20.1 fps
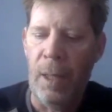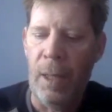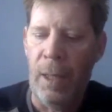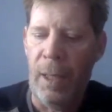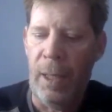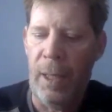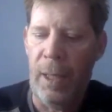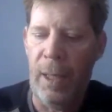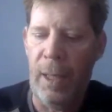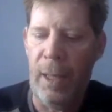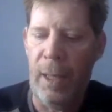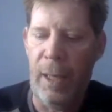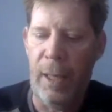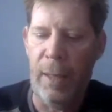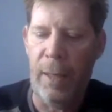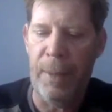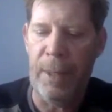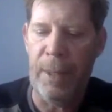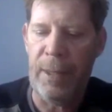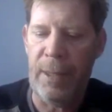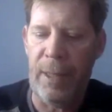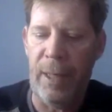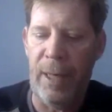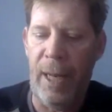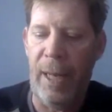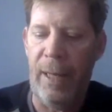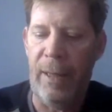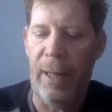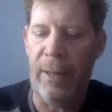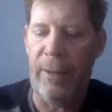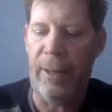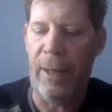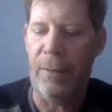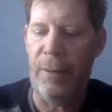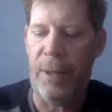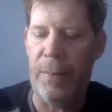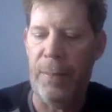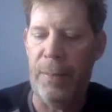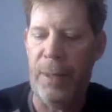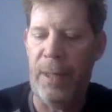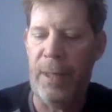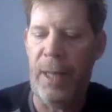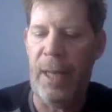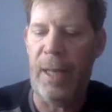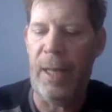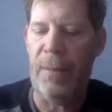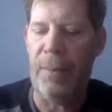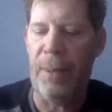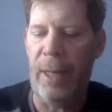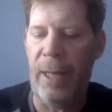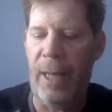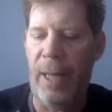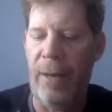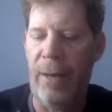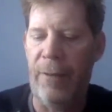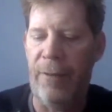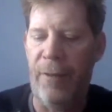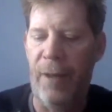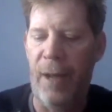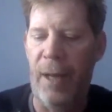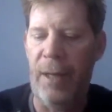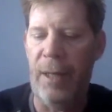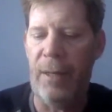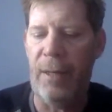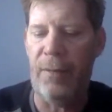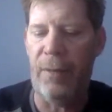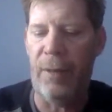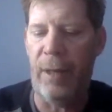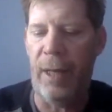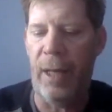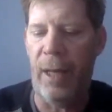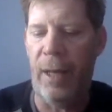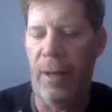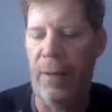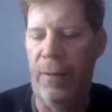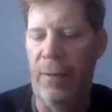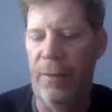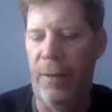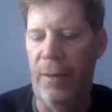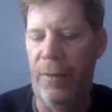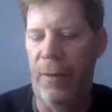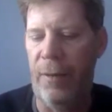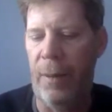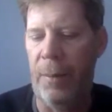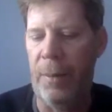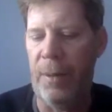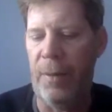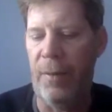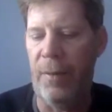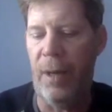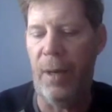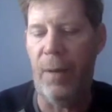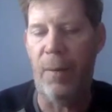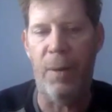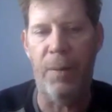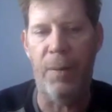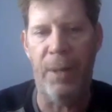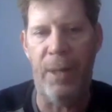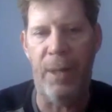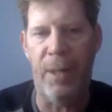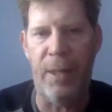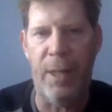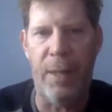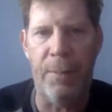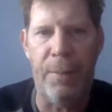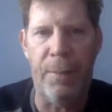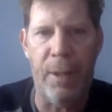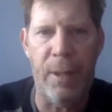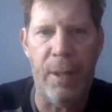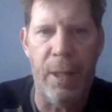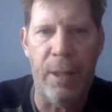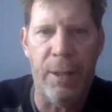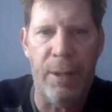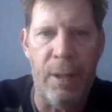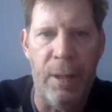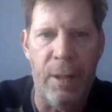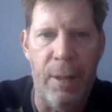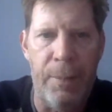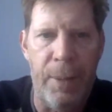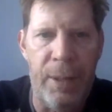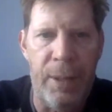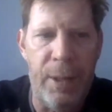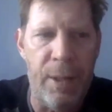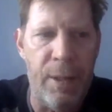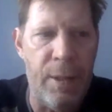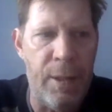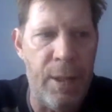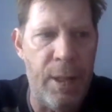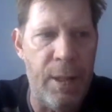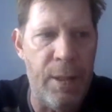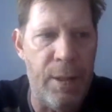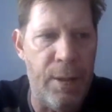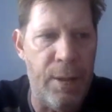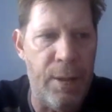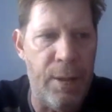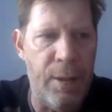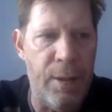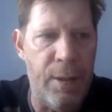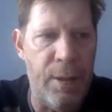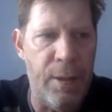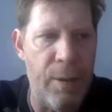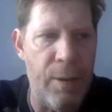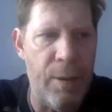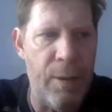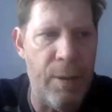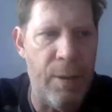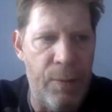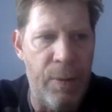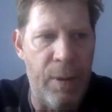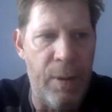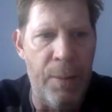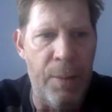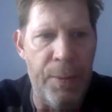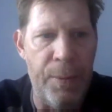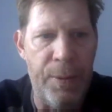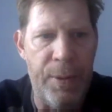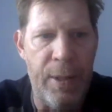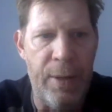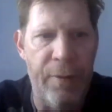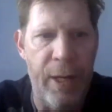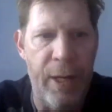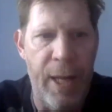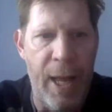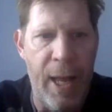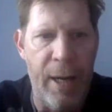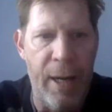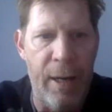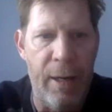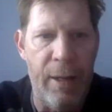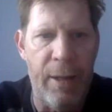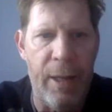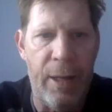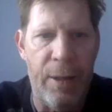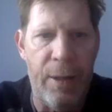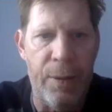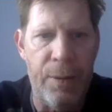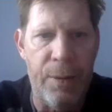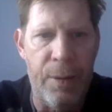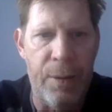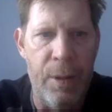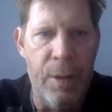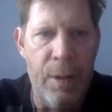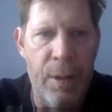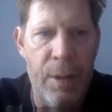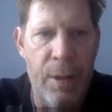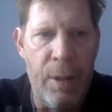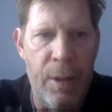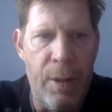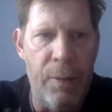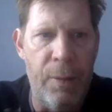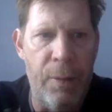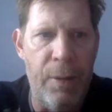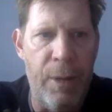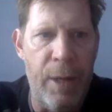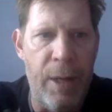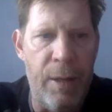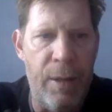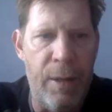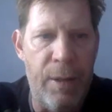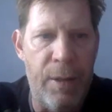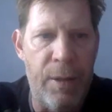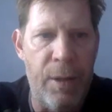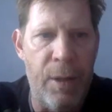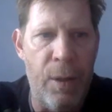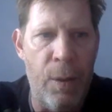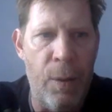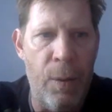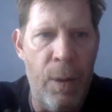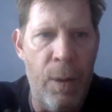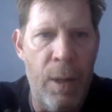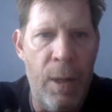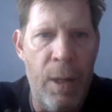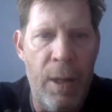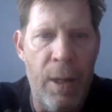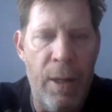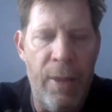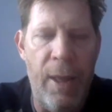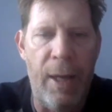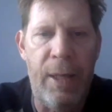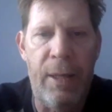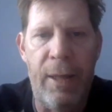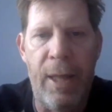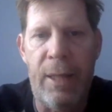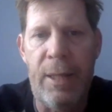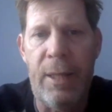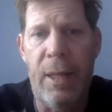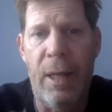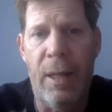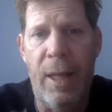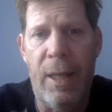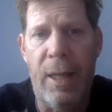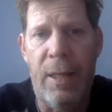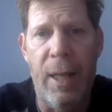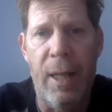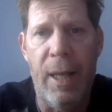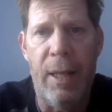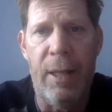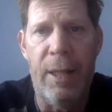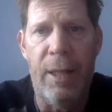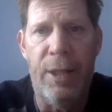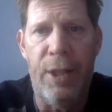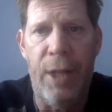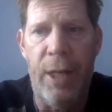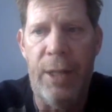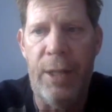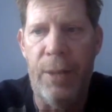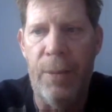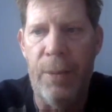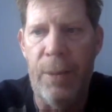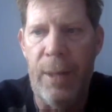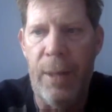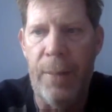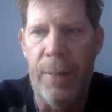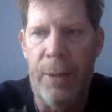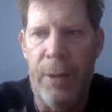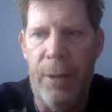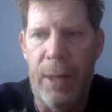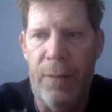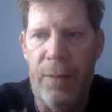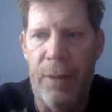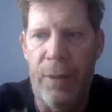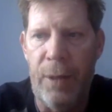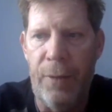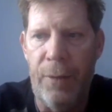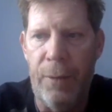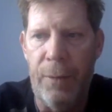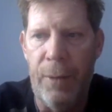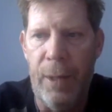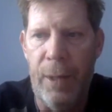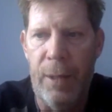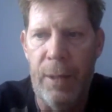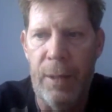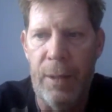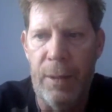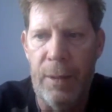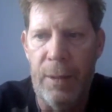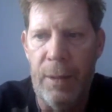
he he admits today that that was a mistake, but he had a fondness for the uh, for the farmers of Iowa because he had presidential ambitions. And so that's the case with almost every candidate that goes through there. So that that's a, that's likely changing with Democrats for different reasons,